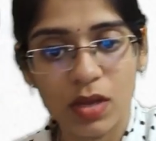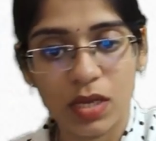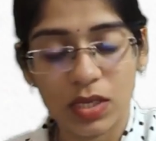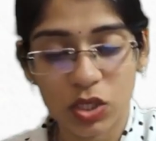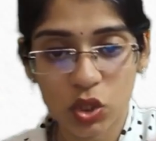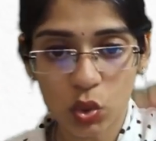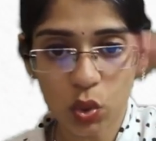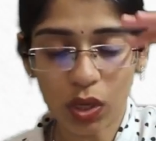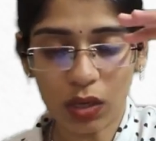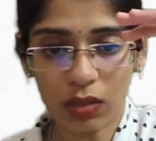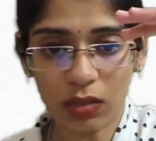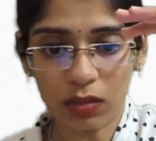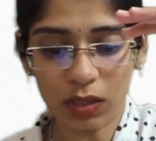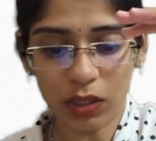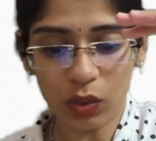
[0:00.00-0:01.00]
So
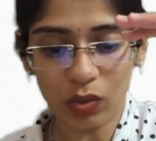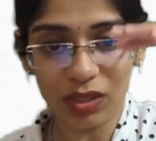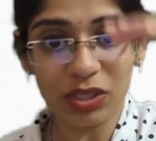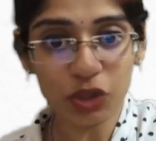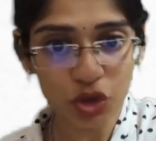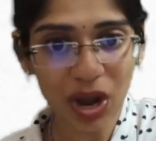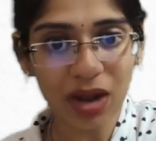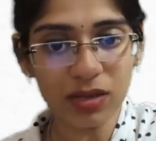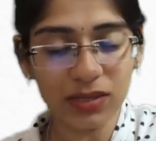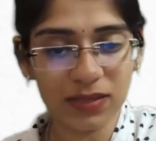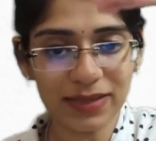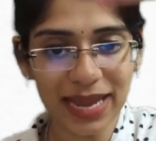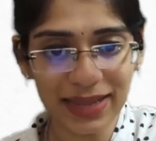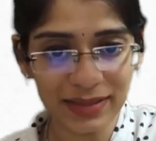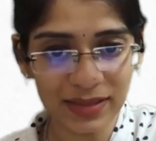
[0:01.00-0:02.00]
the trunk's
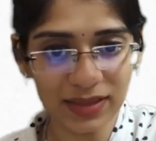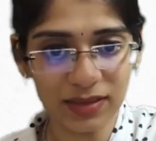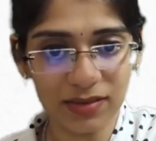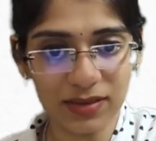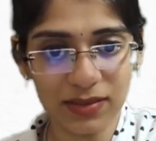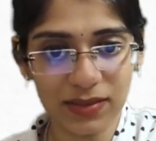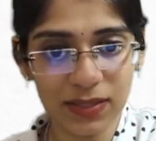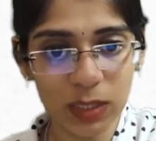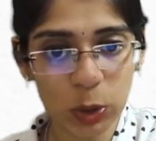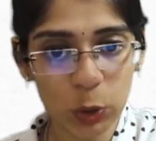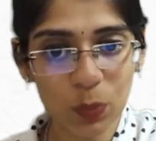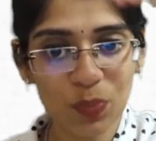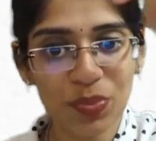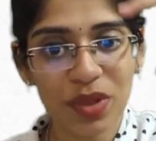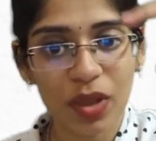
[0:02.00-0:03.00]
length increases,
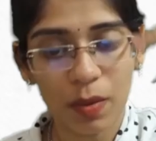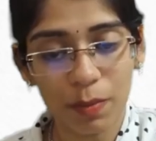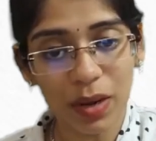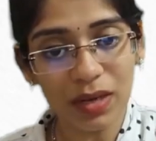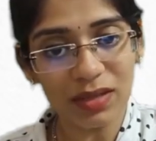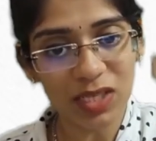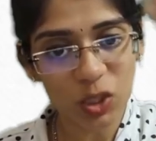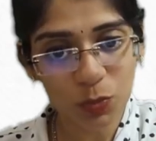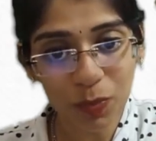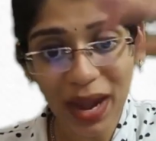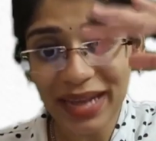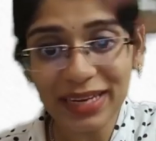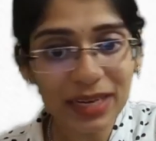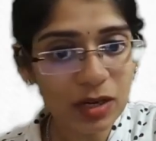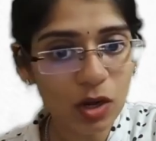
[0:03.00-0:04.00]
but the
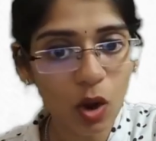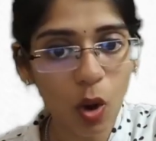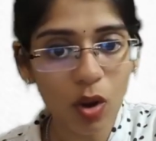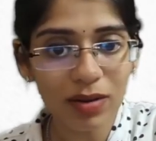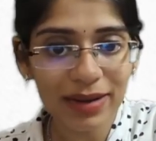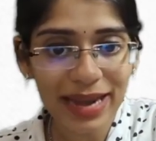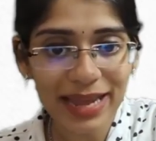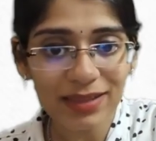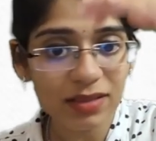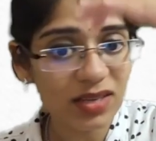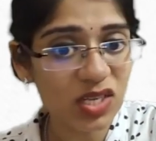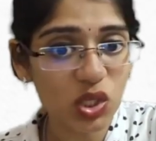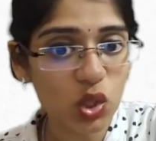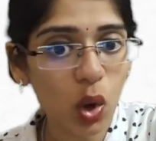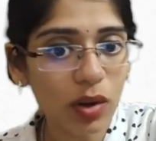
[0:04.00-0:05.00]
spinal cord length
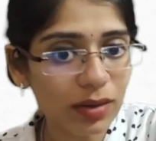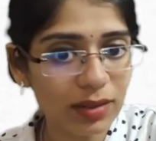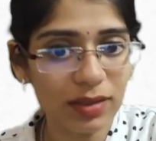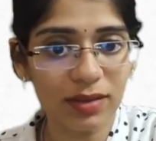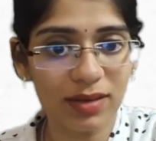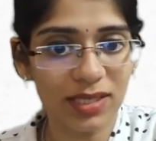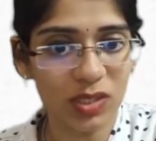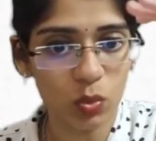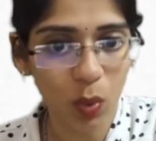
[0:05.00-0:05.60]
does not increase.